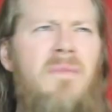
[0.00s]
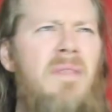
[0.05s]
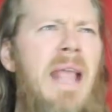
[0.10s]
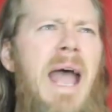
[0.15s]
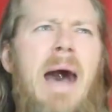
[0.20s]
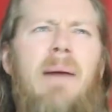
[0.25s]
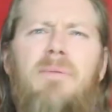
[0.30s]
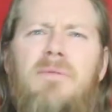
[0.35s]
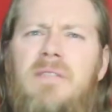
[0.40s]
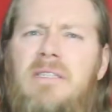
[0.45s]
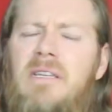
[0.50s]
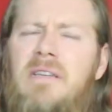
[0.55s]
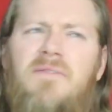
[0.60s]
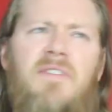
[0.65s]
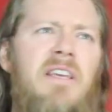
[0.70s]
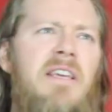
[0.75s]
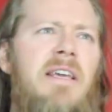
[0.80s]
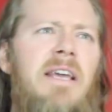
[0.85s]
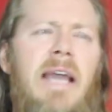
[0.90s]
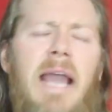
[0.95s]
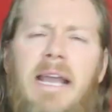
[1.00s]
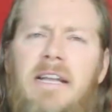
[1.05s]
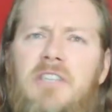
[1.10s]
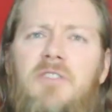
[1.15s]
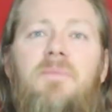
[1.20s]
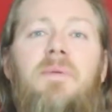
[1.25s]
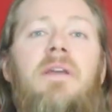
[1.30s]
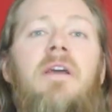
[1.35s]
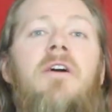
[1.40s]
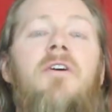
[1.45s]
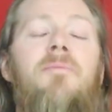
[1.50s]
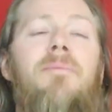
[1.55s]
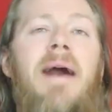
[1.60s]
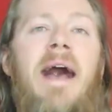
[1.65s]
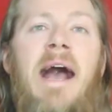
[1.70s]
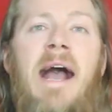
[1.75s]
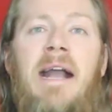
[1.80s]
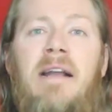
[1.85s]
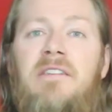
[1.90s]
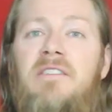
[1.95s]
Apple TV, HBO
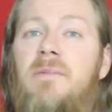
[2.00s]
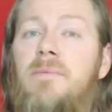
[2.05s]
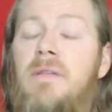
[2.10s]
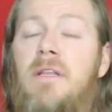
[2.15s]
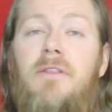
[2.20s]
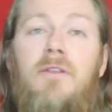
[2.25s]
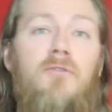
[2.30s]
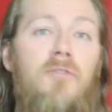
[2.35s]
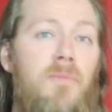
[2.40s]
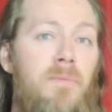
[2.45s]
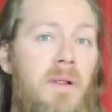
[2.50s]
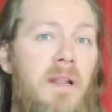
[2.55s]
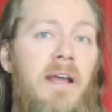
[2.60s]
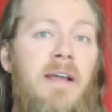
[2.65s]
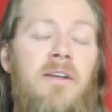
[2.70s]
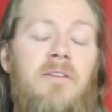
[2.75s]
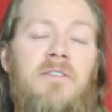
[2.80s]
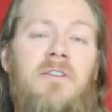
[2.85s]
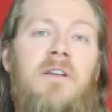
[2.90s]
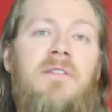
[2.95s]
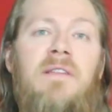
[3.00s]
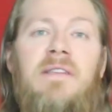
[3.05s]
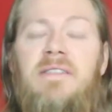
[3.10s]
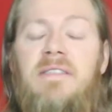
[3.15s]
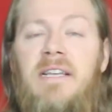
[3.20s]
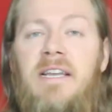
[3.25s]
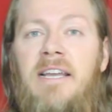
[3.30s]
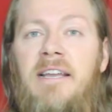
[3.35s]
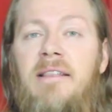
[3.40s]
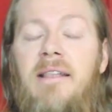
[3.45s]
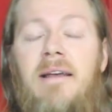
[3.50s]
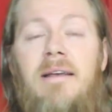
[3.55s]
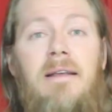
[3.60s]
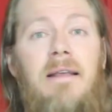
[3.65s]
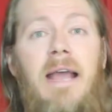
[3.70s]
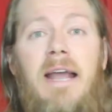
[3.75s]
Max, some of the newer players on the scene,